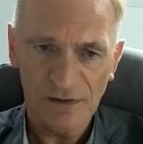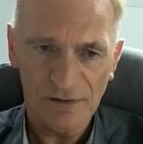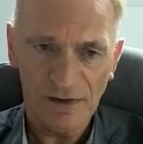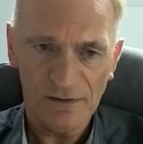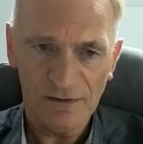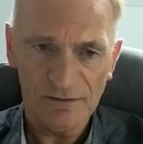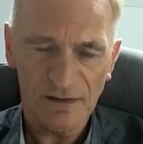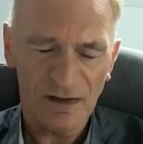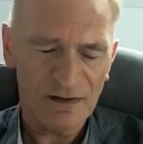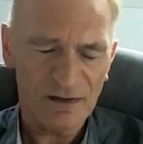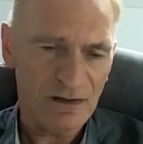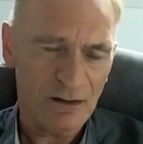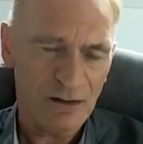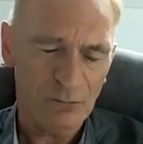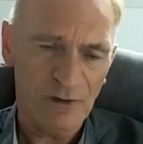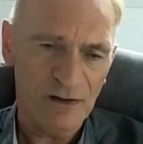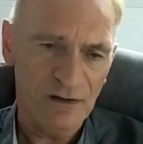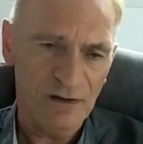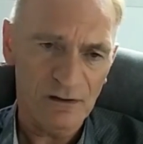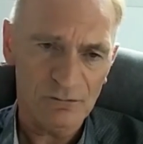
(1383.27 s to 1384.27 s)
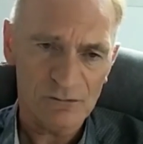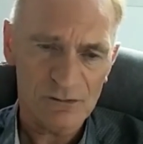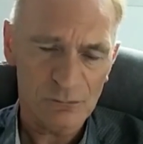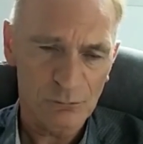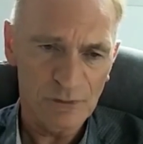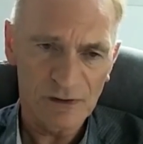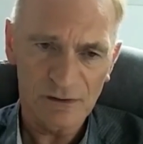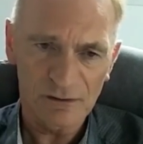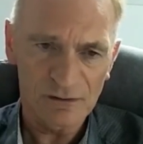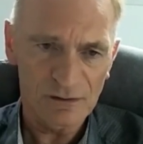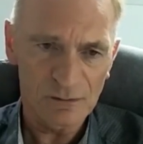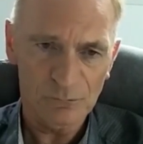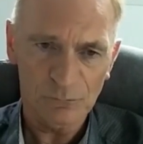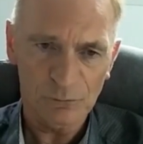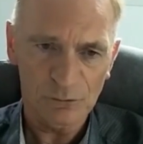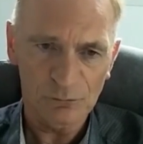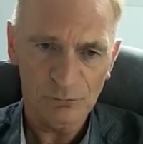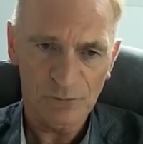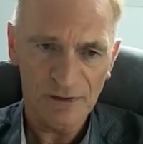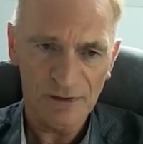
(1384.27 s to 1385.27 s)
United. I could have went elsewhere and get
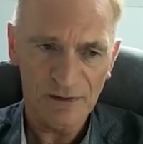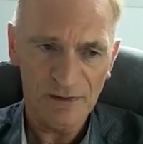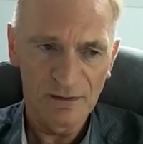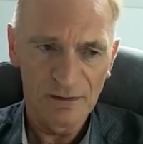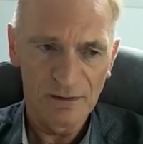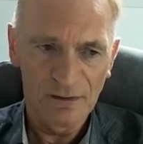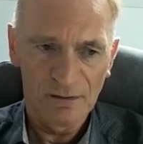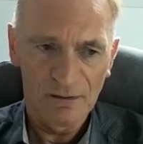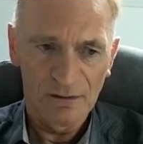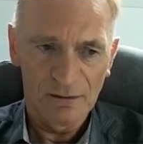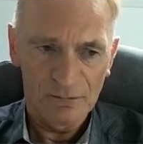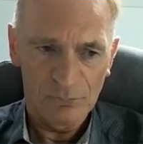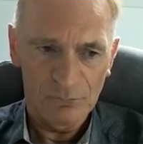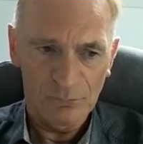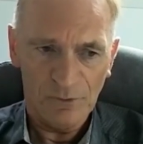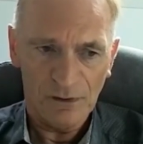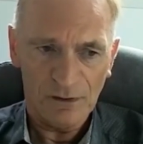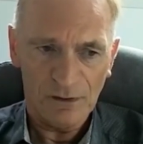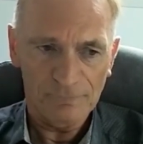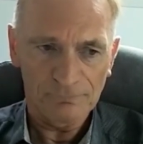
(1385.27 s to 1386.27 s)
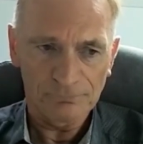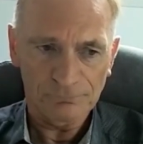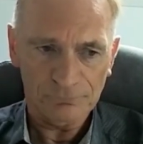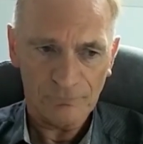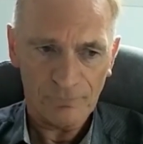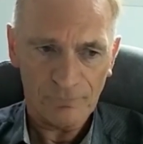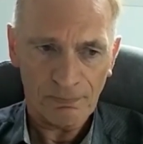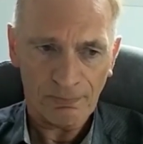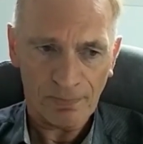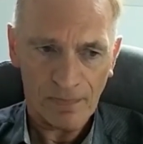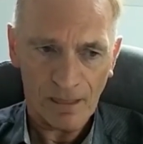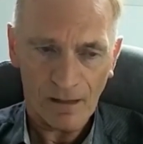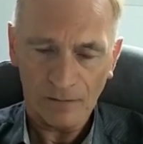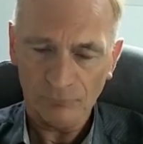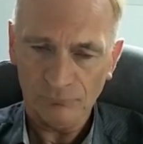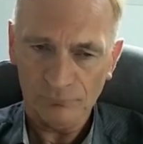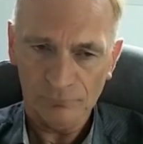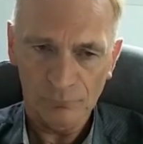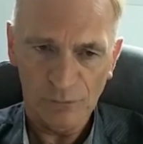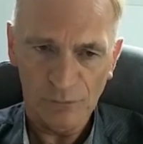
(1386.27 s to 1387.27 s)
more money, but
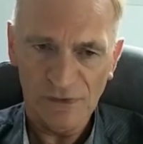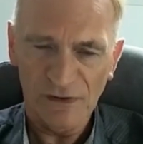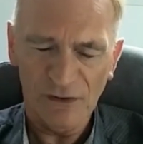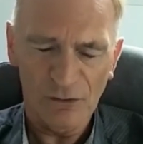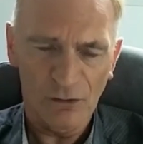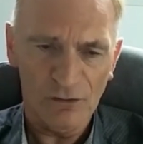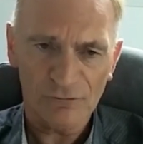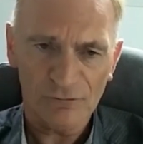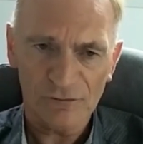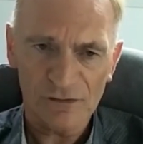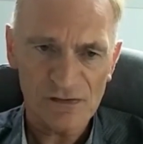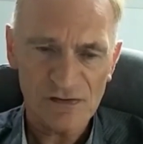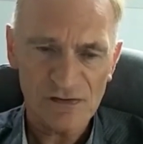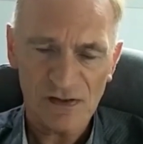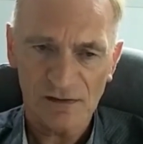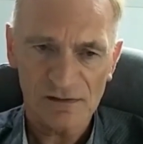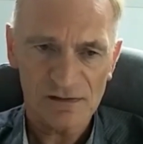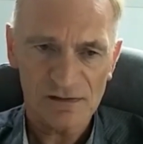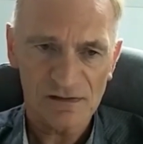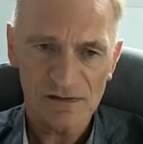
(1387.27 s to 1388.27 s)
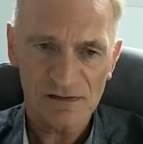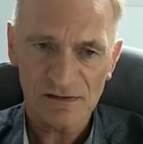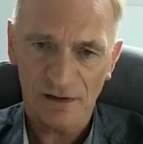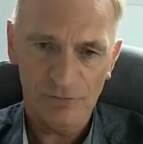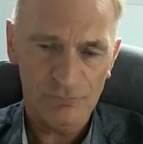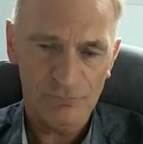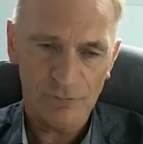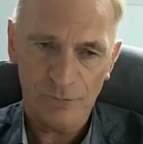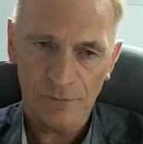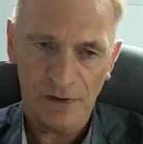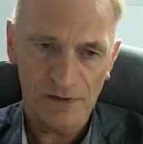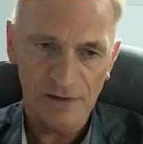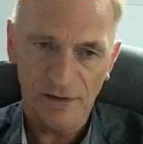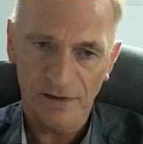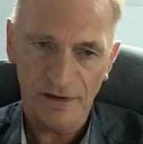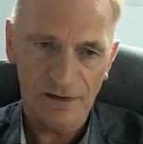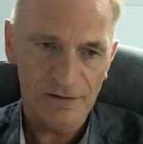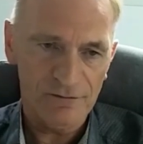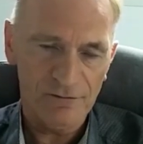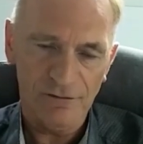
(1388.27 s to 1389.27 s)
when you got offered the chance to sign for Man
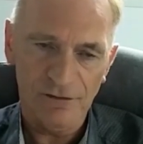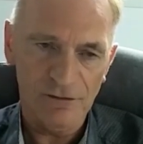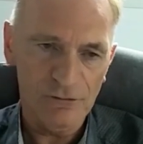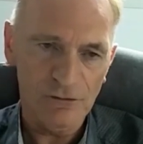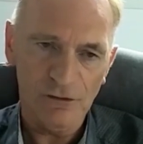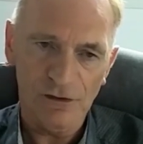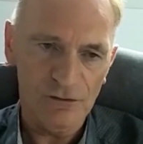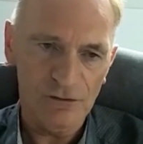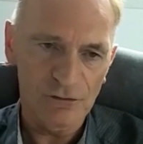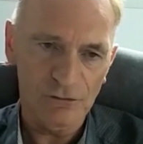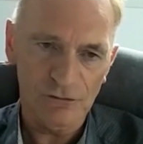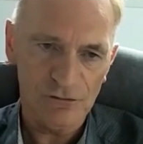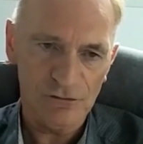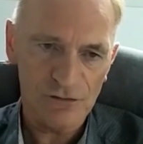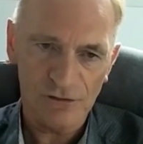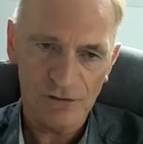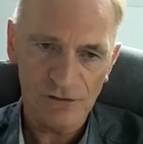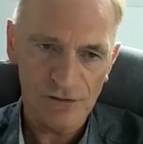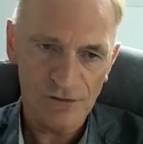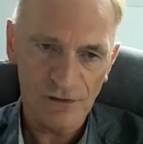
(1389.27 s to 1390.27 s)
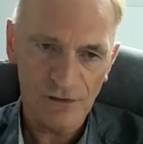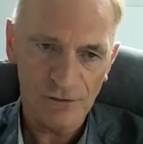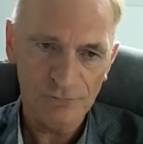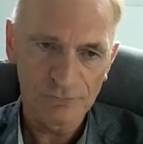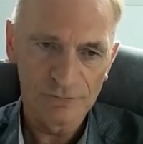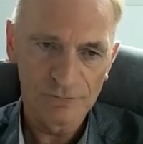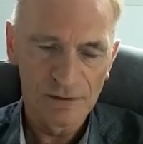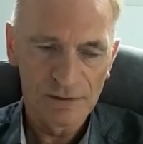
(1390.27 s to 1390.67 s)
United, you don't turn it down.